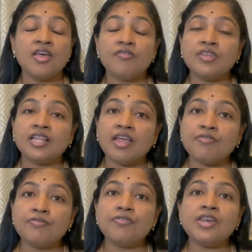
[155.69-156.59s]
With
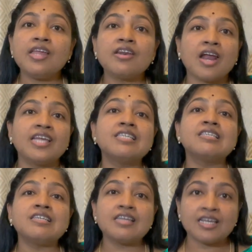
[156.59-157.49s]
every rise
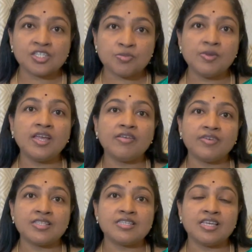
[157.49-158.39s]
in
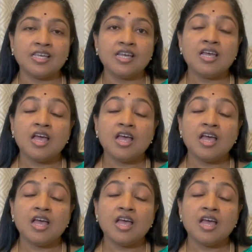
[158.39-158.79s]
HbA1c,